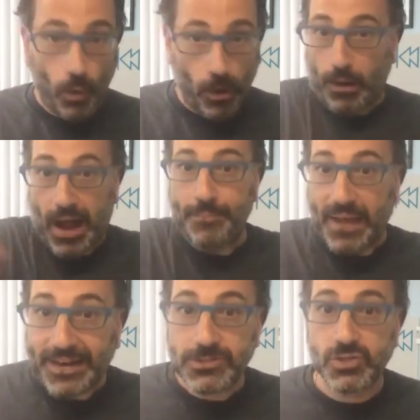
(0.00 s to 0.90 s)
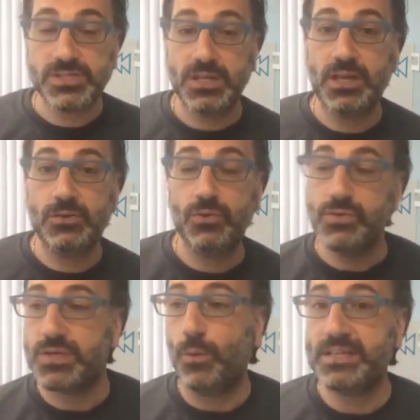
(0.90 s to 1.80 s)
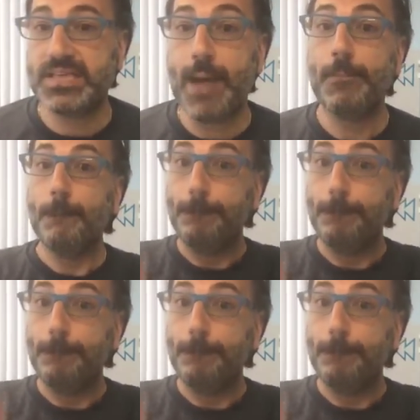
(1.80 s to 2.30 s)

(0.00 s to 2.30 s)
or I'm not interested in using WhatsApp.